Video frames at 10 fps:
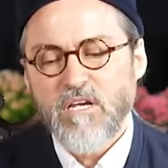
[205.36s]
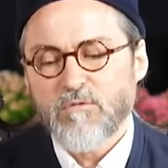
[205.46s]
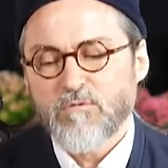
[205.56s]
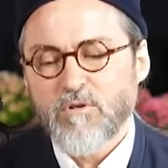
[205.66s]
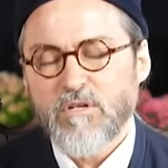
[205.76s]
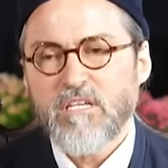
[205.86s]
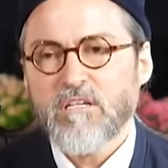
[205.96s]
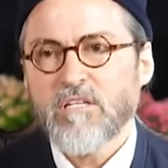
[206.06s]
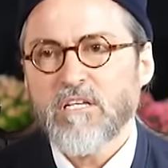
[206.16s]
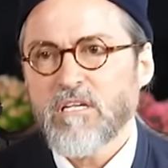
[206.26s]
for
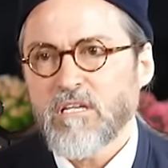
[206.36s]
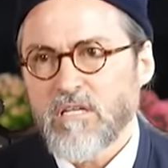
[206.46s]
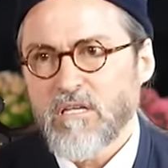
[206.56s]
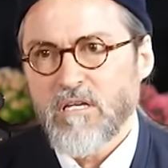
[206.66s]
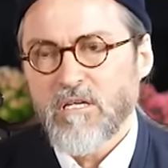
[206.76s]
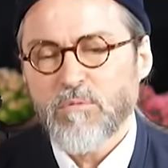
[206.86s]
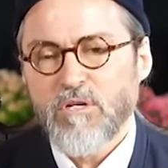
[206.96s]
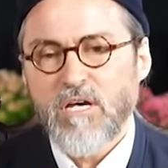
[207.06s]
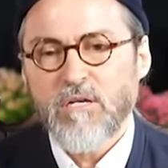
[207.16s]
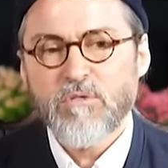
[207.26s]
healing. Ibn
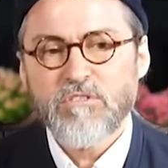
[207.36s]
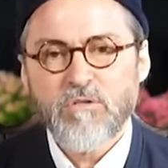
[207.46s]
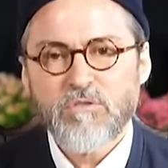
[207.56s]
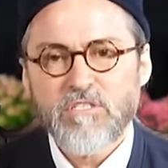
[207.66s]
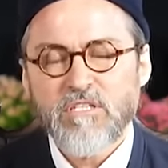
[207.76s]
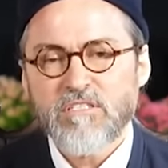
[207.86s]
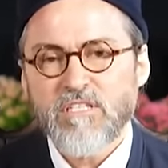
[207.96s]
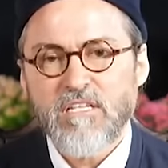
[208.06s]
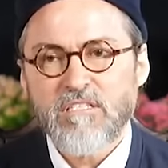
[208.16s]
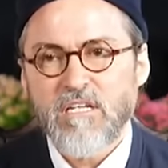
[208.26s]
Qayyim al-Jawziyyah
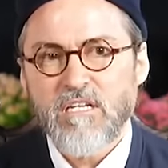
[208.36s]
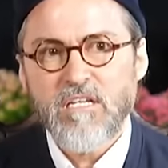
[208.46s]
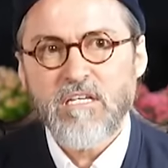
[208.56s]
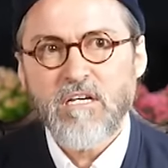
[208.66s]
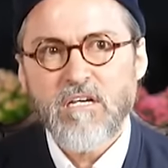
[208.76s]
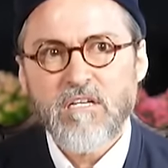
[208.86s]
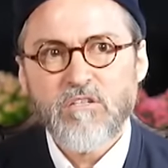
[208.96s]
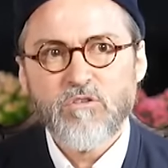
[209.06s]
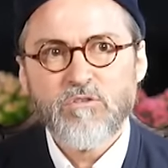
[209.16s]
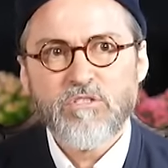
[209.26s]
says that he
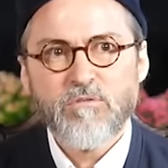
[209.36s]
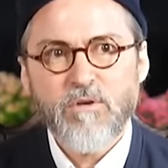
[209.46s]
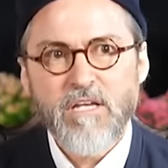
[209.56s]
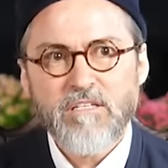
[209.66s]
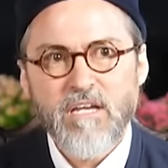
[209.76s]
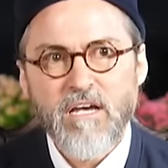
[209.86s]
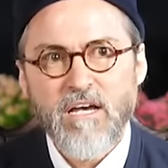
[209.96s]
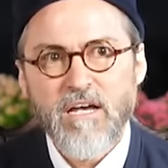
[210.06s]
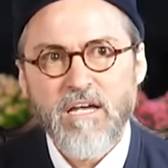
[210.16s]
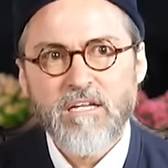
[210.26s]
used the
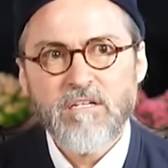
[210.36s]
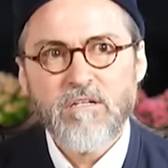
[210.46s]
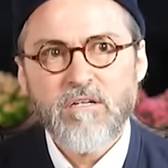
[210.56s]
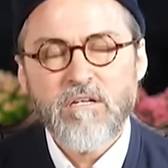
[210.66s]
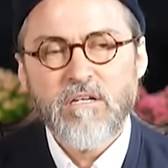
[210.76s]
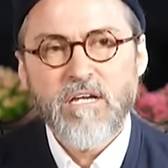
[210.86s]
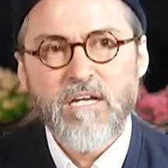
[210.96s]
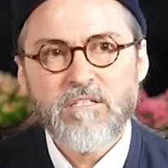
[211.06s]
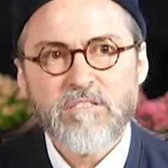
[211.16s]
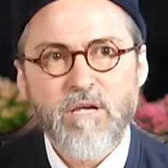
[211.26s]
Fatiha and
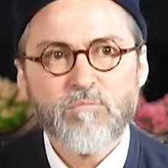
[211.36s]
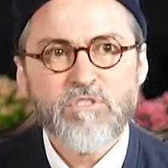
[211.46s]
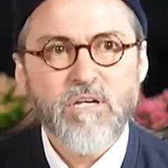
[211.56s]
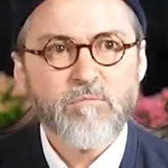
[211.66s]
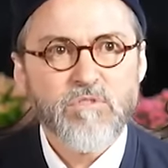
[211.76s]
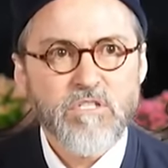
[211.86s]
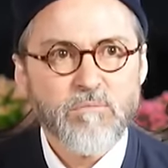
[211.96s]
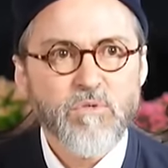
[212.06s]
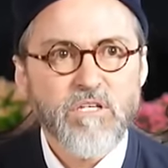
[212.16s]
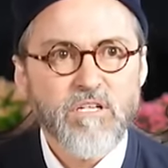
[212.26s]
Zamzam to
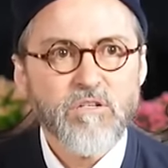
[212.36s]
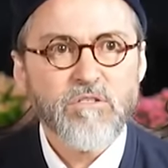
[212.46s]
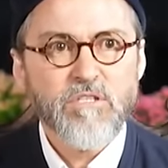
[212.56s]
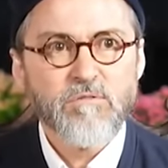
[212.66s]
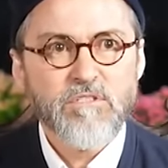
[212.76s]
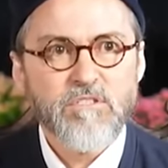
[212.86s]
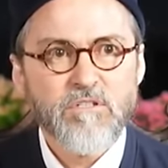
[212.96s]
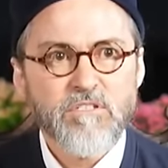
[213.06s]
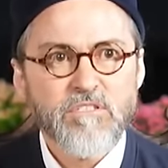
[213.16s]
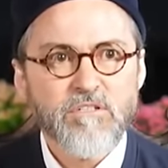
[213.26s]
be healed of a
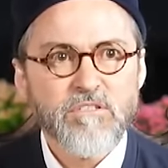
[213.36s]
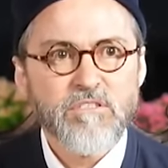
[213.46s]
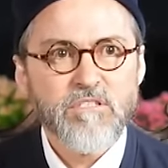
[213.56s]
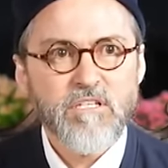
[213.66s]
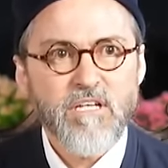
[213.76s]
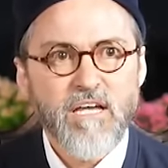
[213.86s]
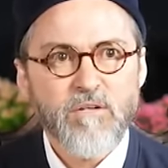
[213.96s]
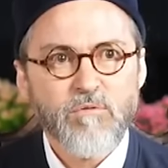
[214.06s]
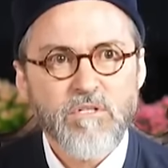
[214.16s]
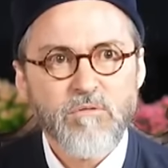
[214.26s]
serious illness that he
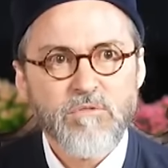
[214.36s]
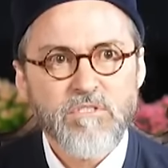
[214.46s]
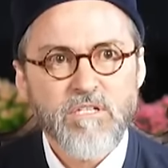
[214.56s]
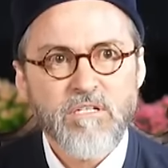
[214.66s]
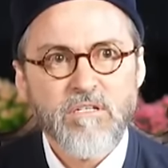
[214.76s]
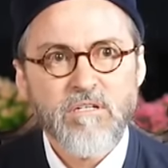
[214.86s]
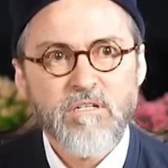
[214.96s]
had when he was in